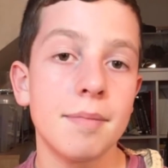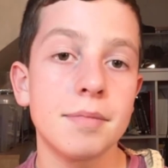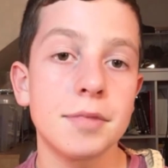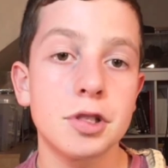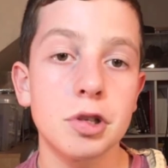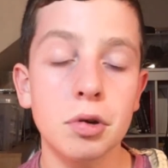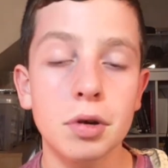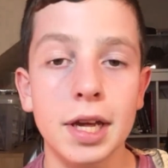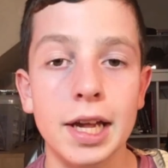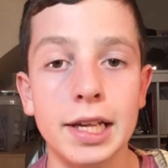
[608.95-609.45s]

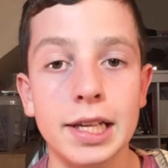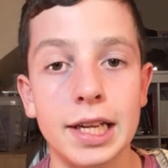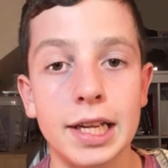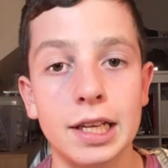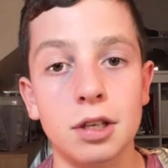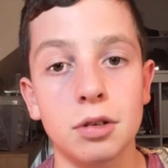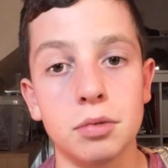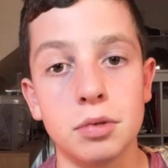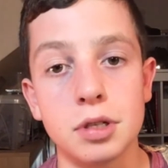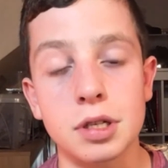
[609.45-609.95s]
Toki
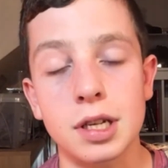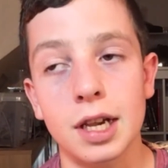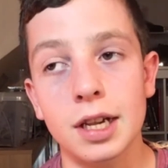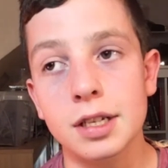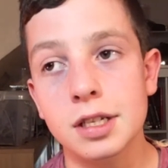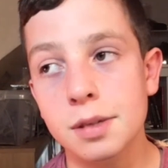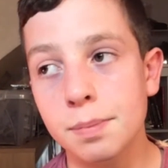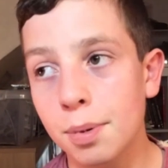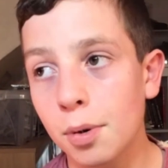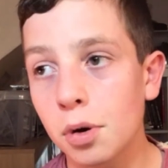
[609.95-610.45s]
Geckos, I
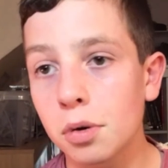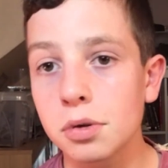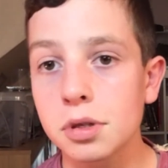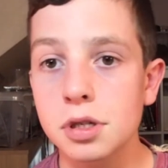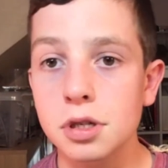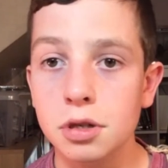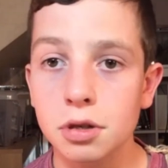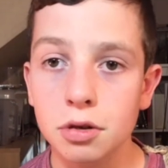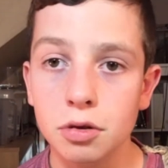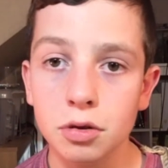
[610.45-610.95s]

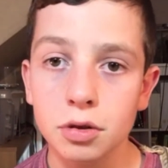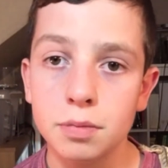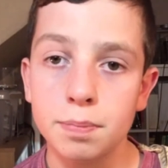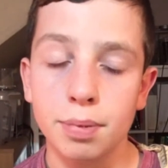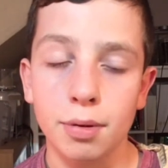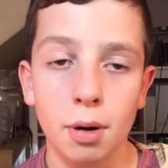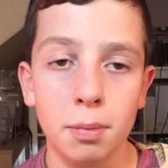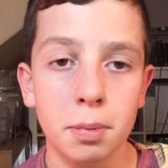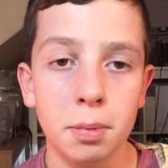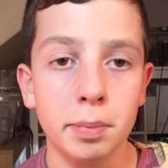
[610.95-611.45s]
suppose you could
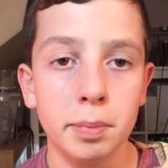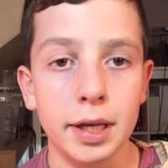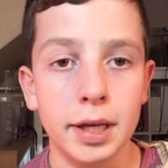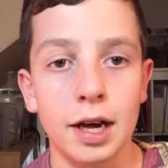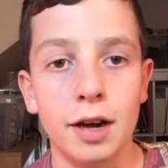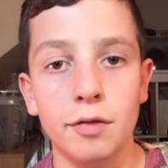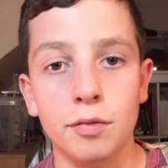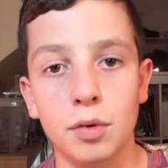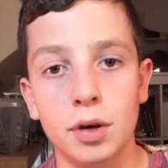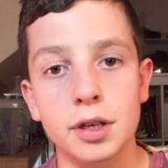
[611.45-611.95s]
probably
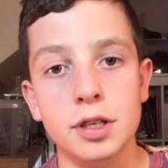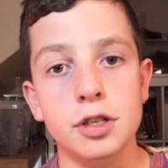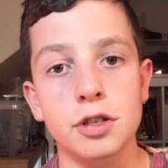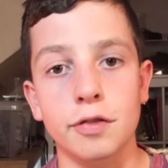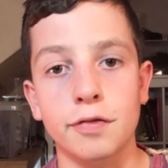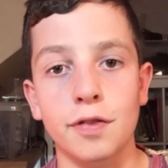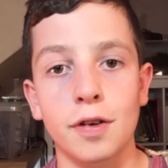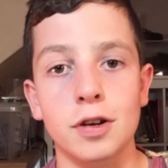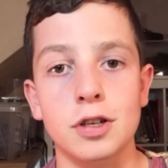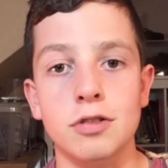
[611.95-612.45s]
have one as
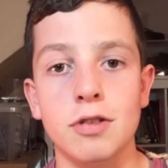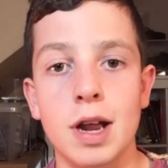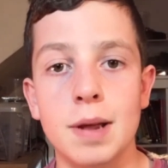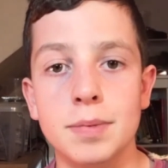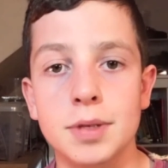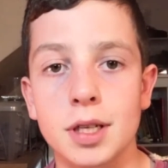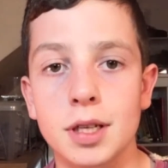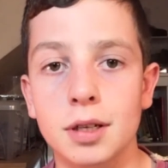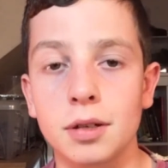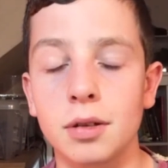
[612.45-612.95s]
your first
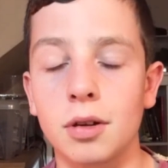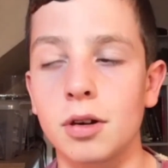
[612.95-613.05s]
reptile,